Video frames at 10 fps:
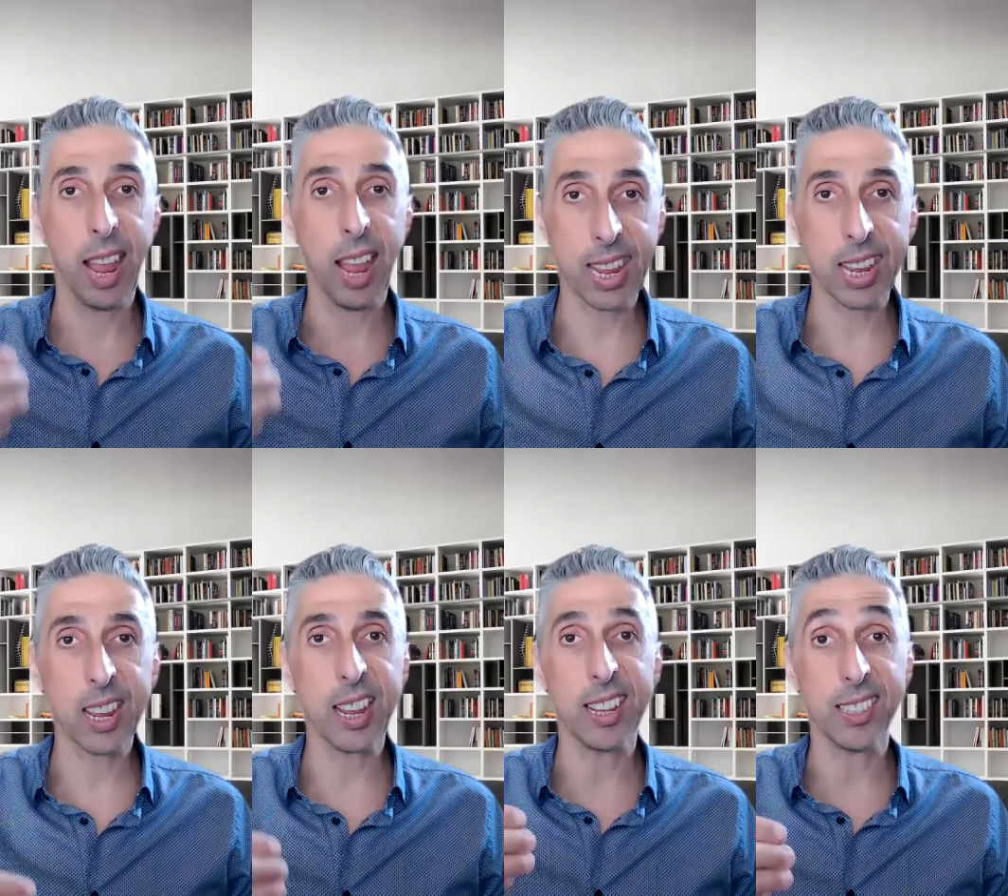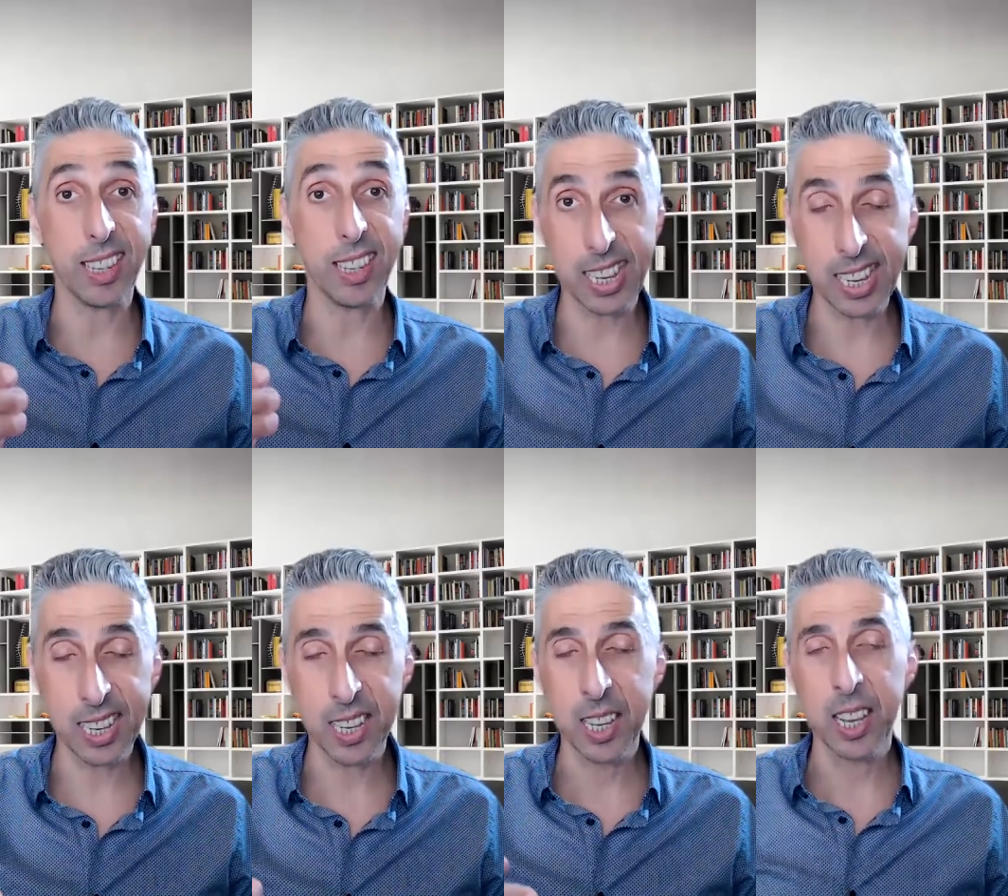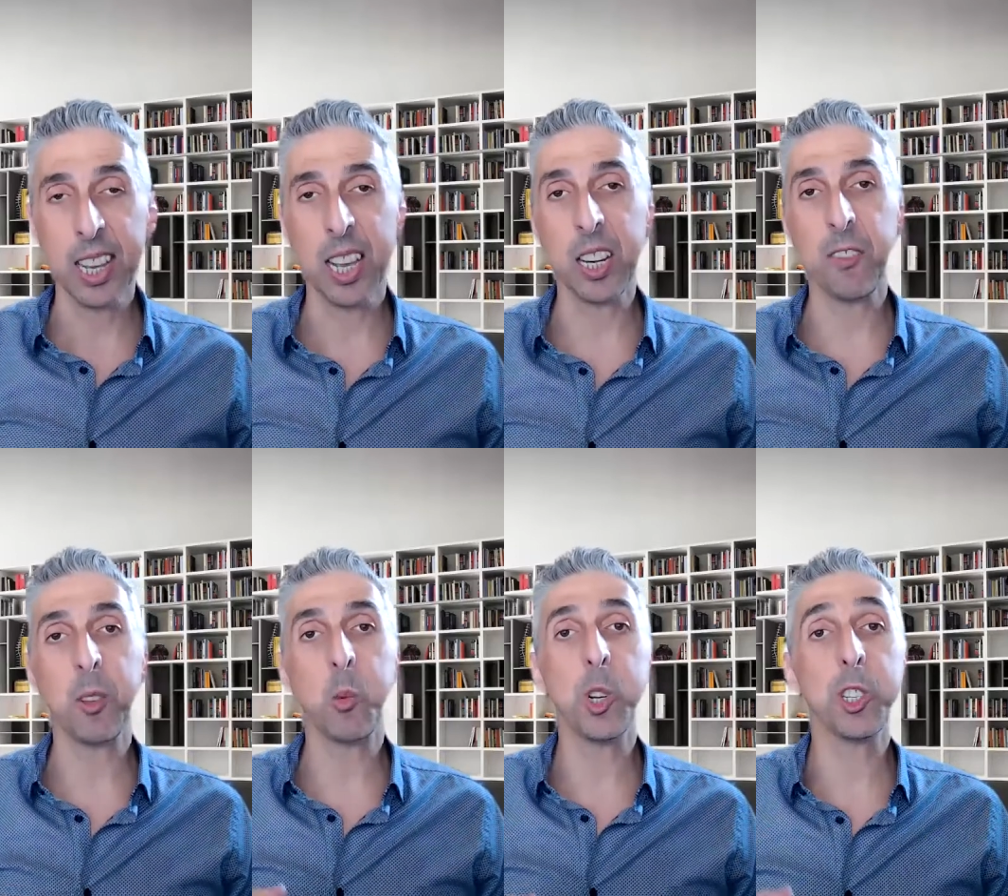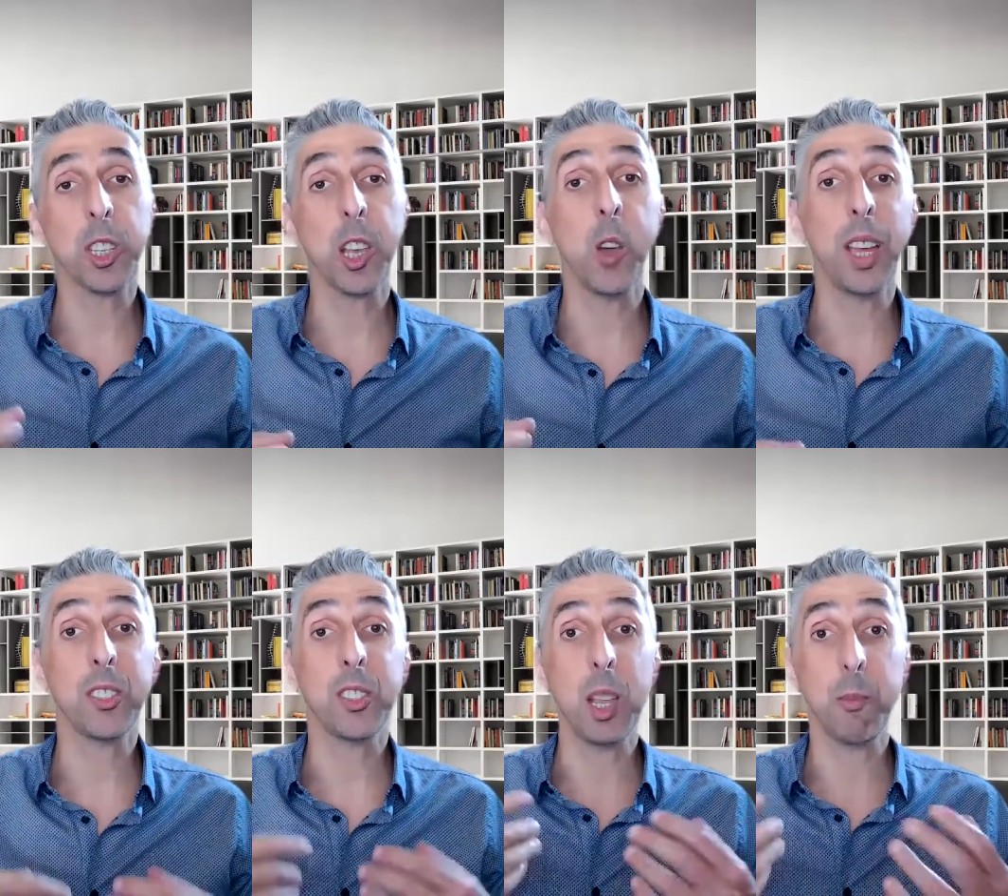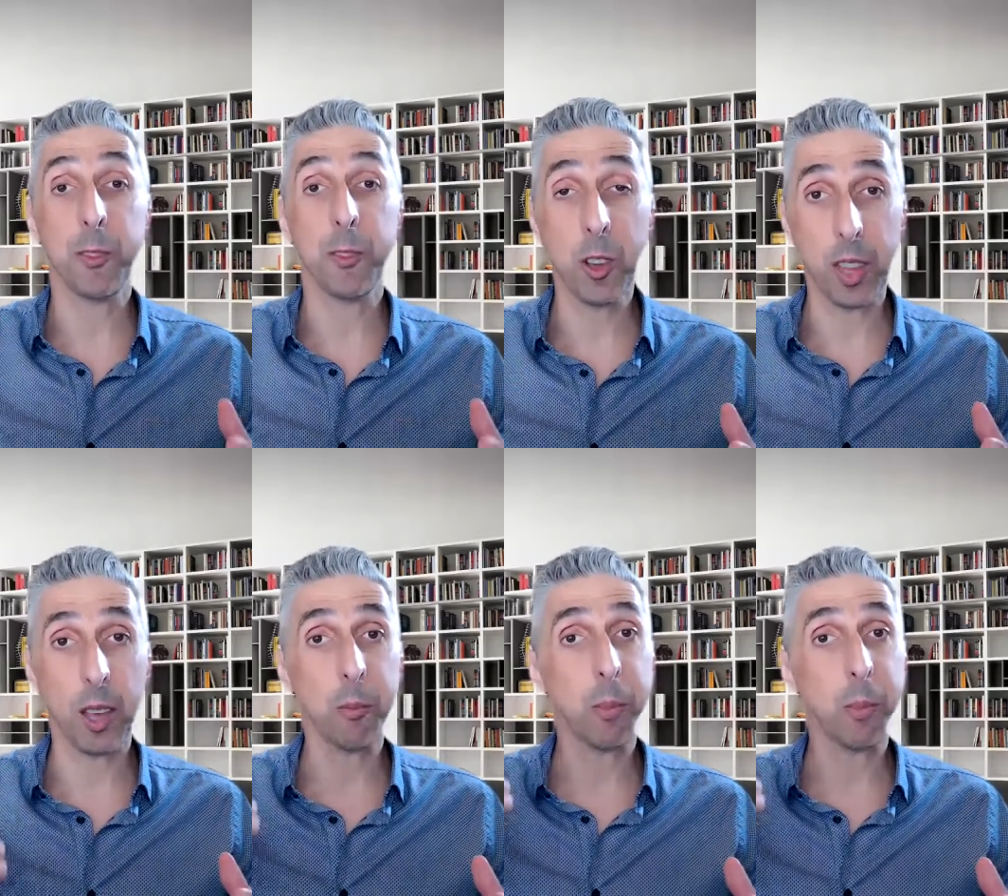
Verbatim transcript: Anger is here. And if you wish to go that step further,